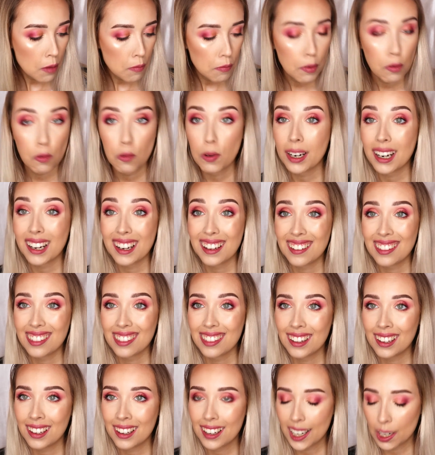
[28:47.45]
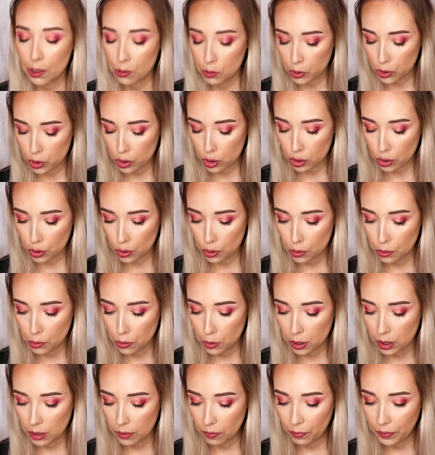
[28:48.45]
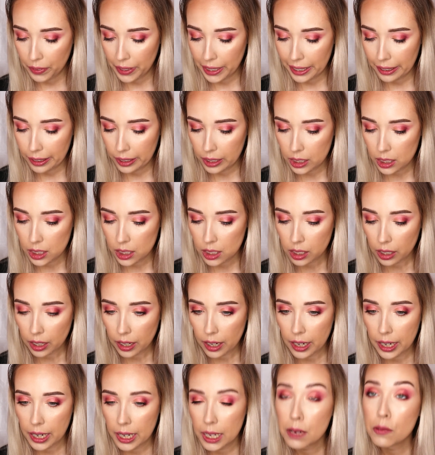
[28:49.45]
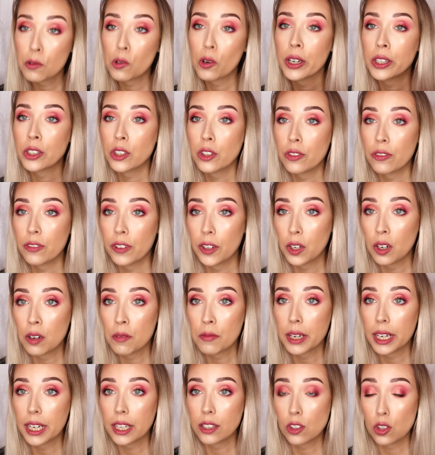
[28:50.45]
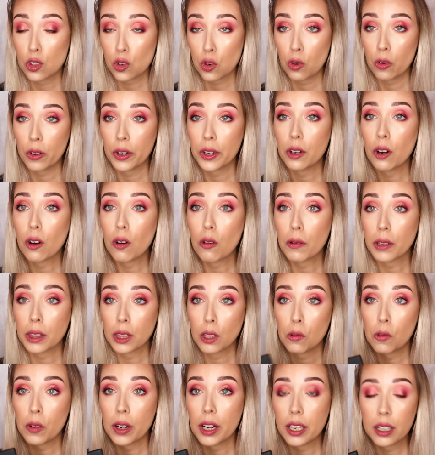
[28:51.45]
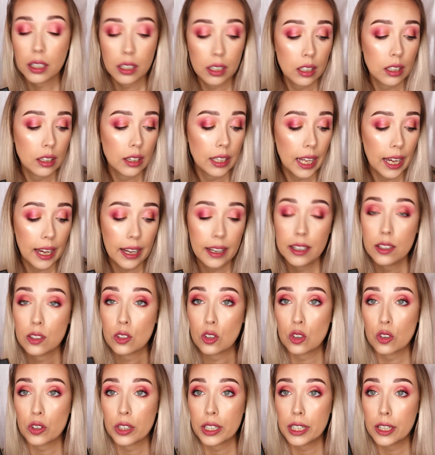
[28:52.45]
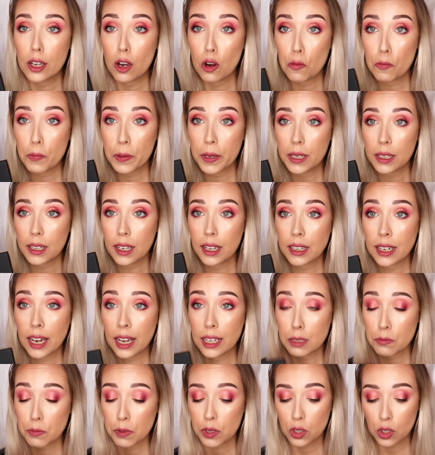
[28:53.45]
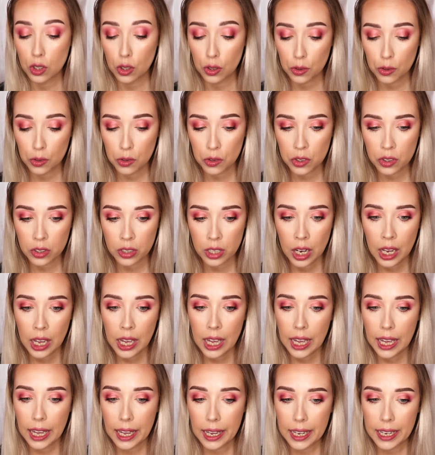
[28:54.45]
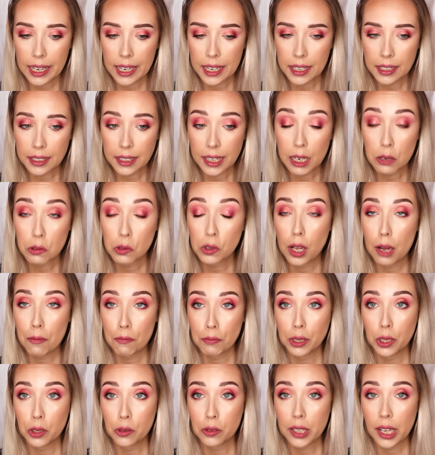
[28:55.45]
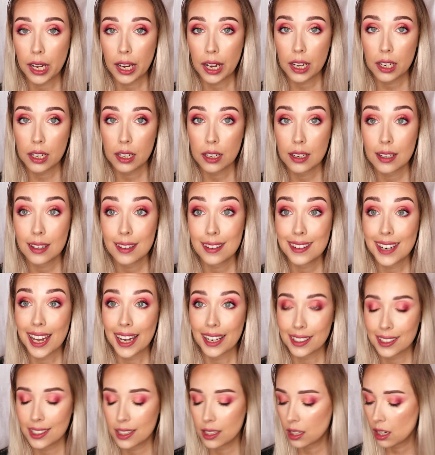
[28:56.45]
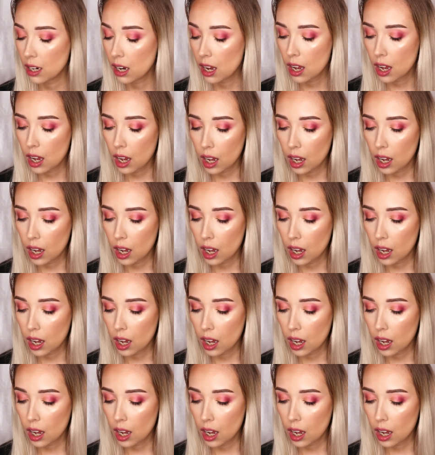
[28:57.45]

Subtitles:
But what I think I will do is I am going to film a tutorial with the one that is already open and has been used. And I will upload that next.